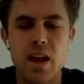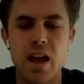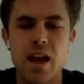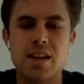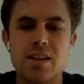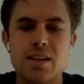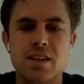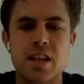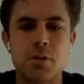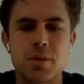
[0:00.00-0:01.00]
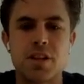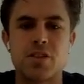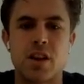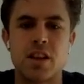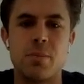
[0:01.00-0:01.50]
And the scalability
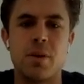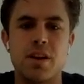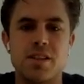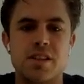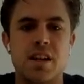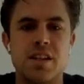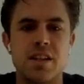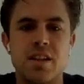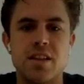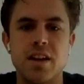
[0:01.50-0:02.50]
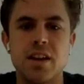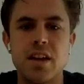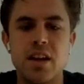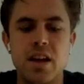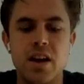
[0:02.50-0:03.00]
trilemma is this idea that
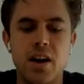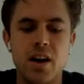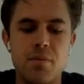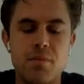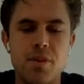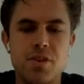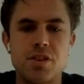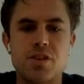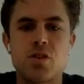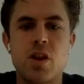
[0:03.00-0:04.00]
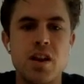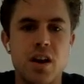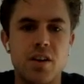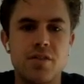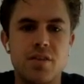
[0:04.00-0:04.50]
there's a
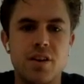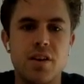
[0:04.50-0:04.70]
trade-off,